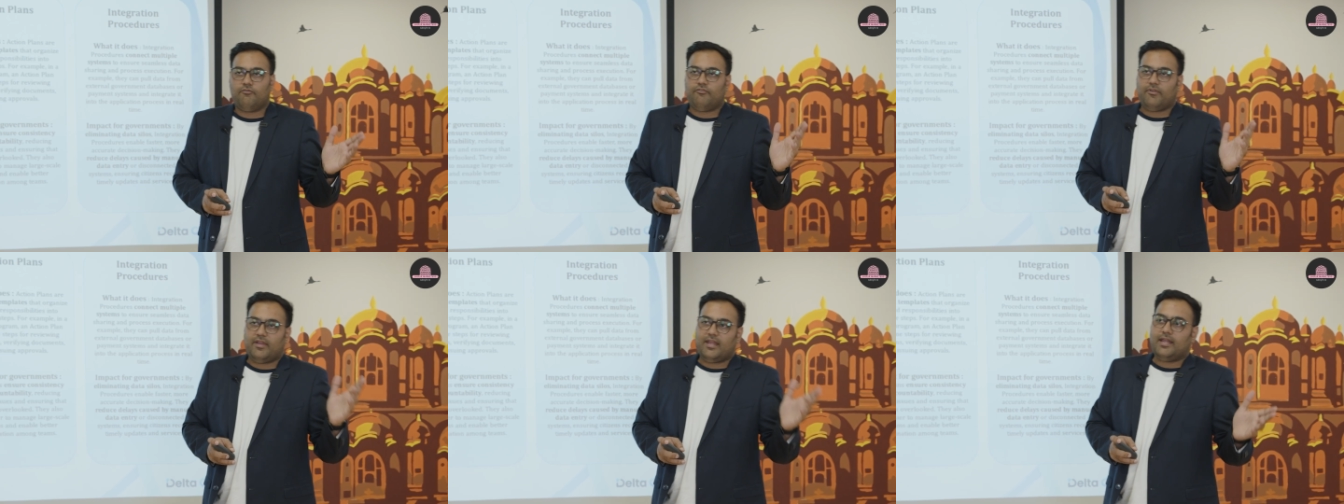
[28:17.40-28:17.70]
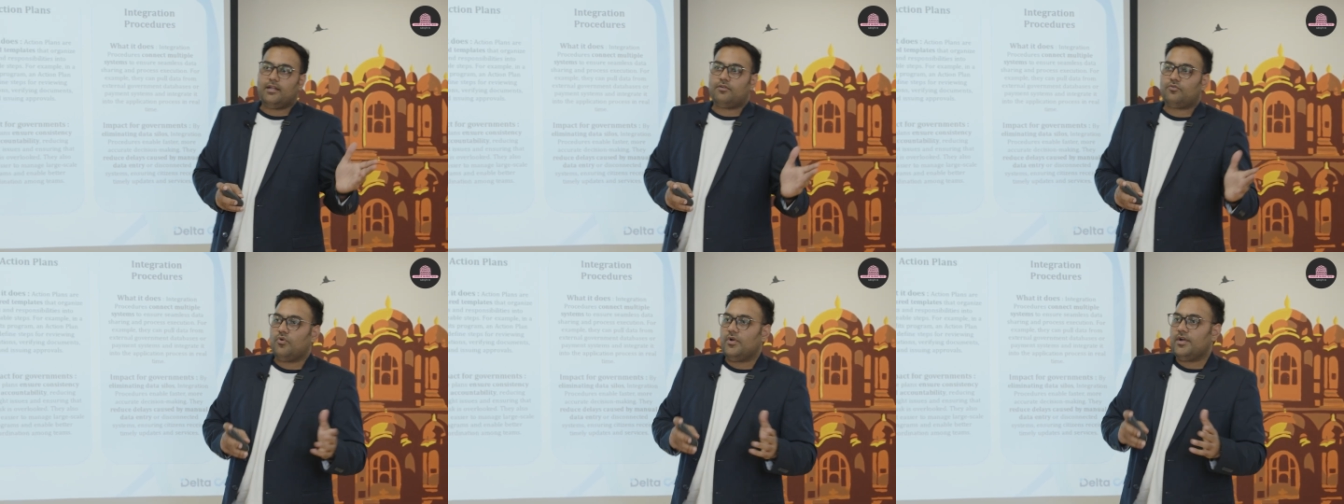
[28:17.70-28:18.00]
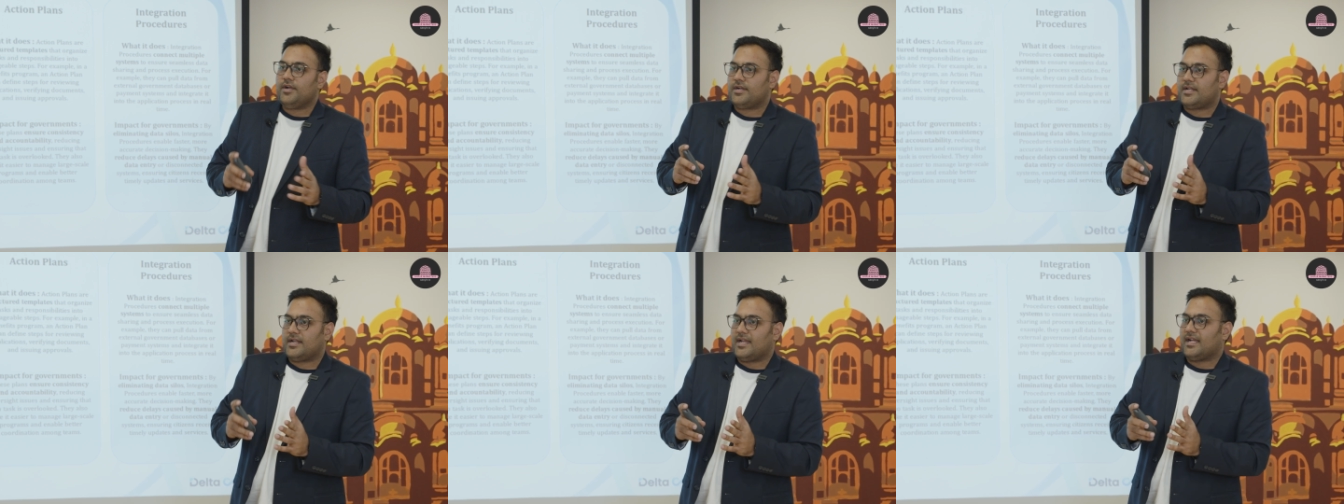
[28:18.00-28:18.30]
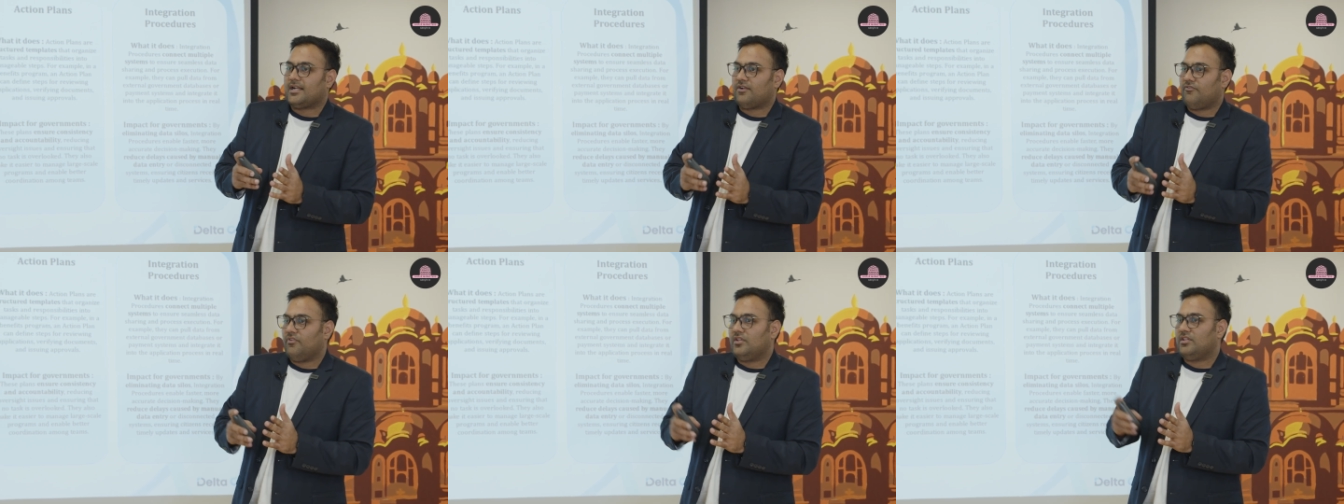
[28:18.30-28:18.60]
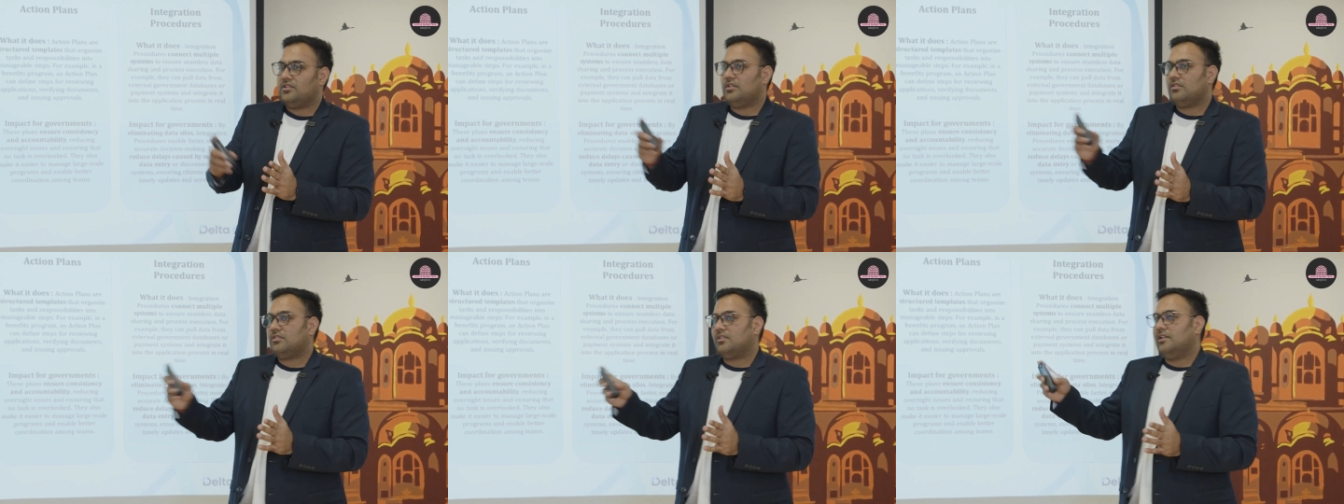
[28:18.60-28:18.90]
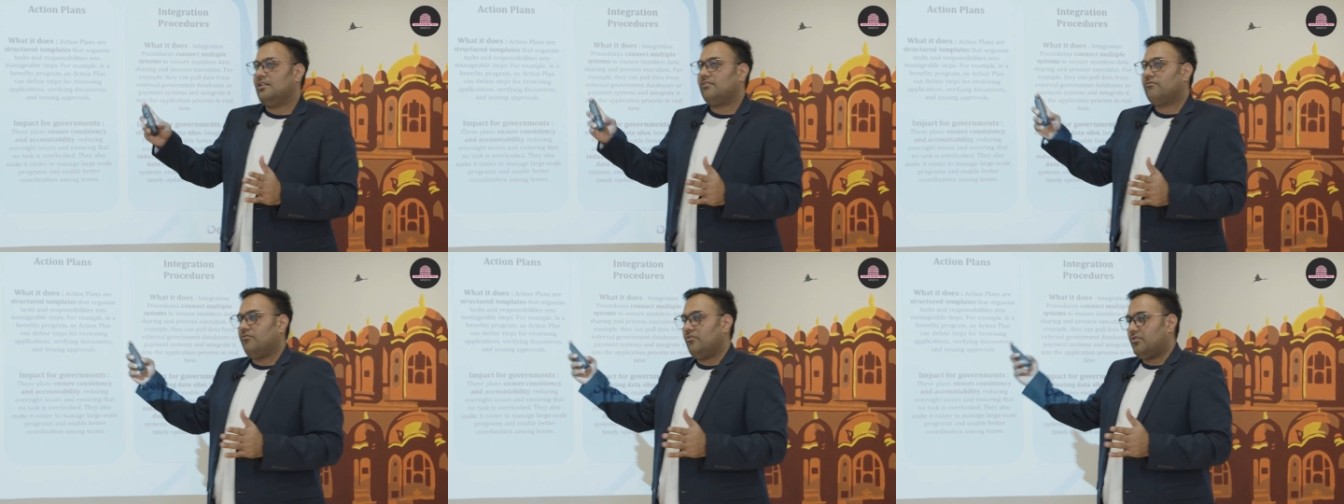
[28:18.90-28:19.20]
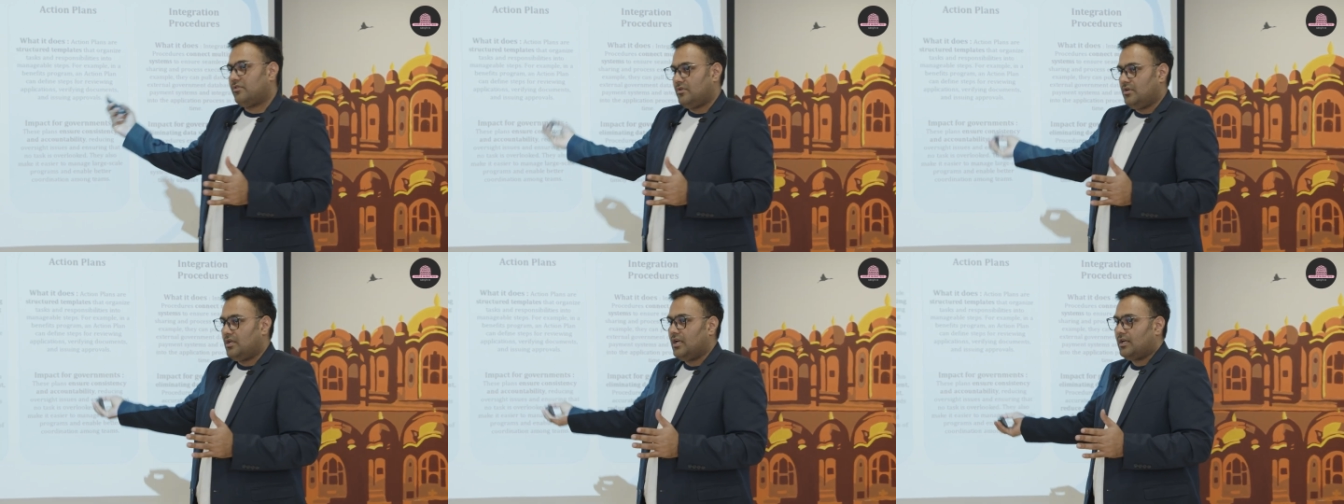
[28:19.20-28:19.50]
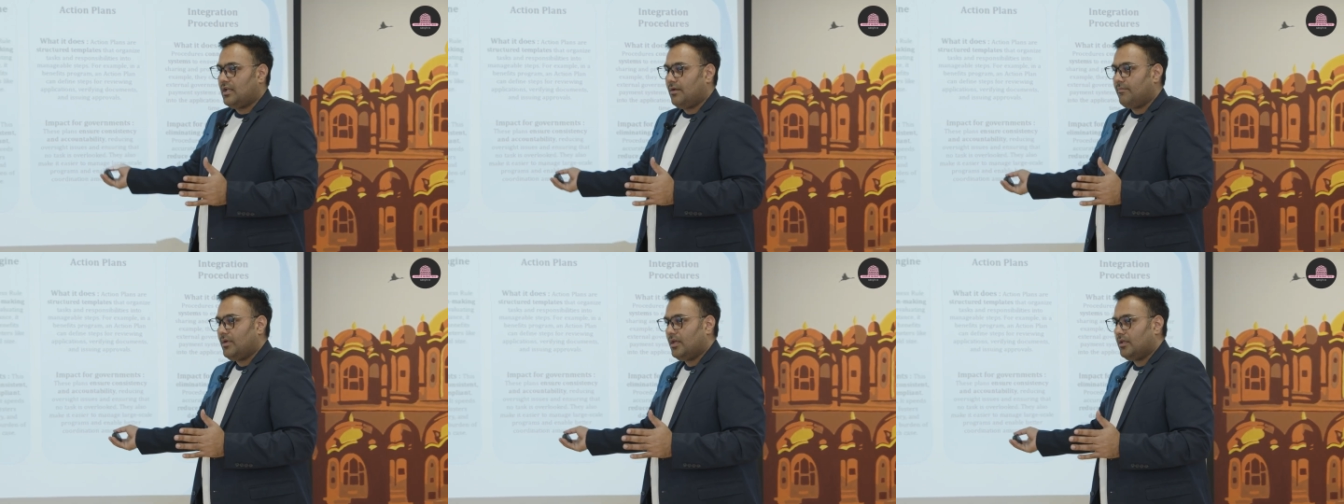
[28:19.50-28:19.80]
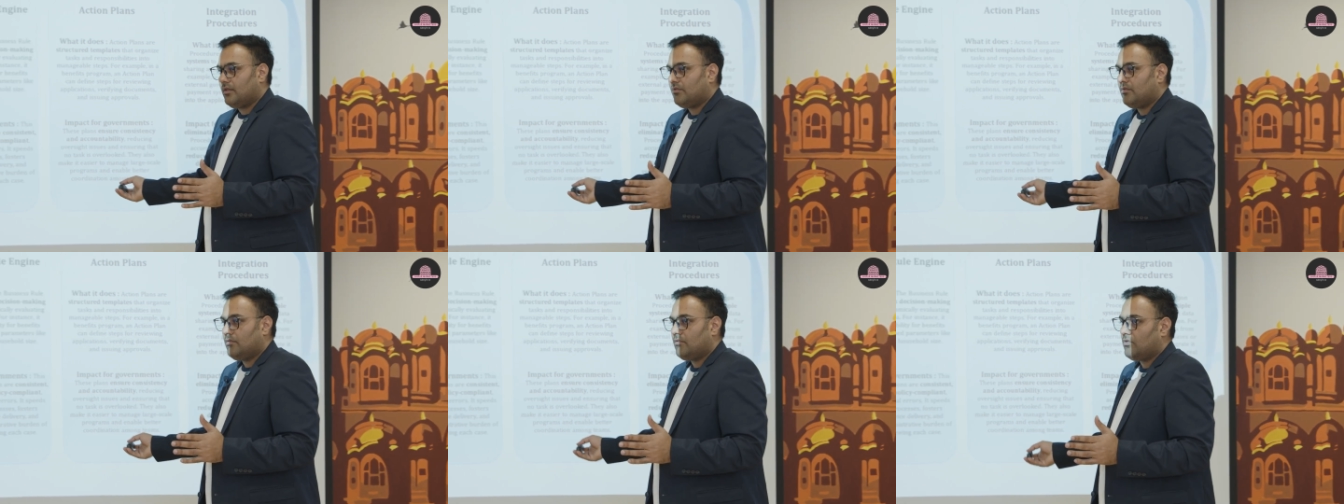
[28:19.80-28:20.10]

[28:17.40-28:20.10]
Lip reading: way to interact with the Salesforce database.